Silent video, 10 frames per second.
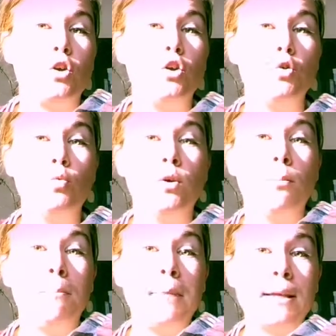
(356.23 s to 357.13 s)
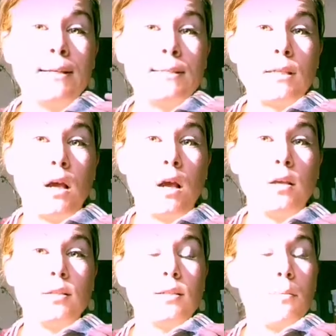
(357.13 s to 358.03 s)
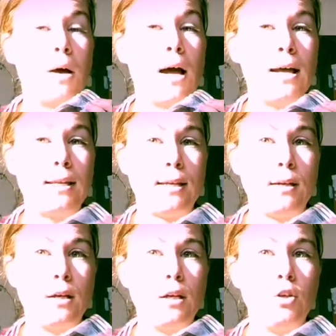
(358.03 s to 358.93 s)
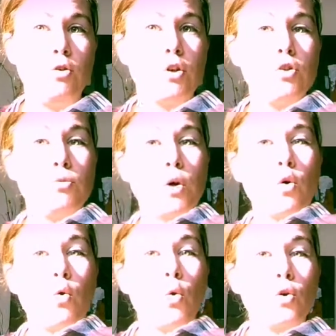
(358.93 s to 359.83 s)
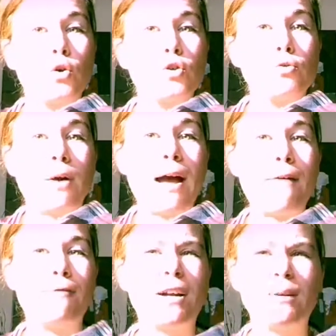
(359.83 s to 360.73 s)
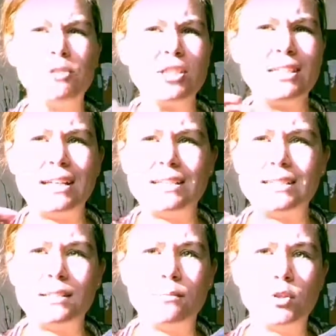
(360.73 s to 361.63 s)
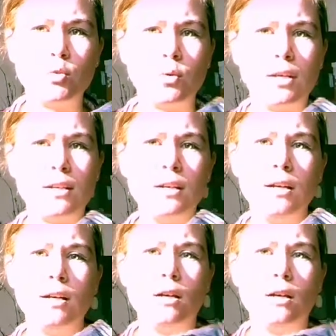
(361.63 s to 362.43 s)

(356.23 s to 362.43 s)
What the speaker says: you will mix some honey. You can do 1/4 to a 1/2 cup, just taste it in between.